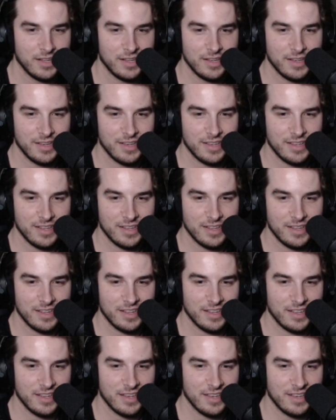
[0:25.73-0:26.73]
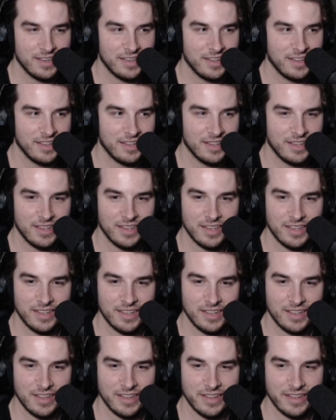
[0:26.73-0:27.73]

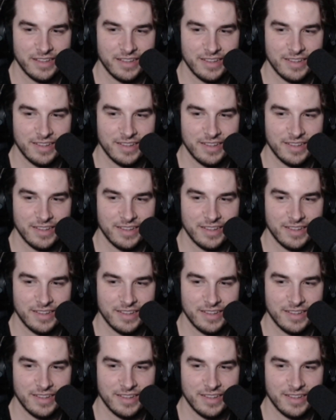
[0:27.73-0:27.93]
[no speech]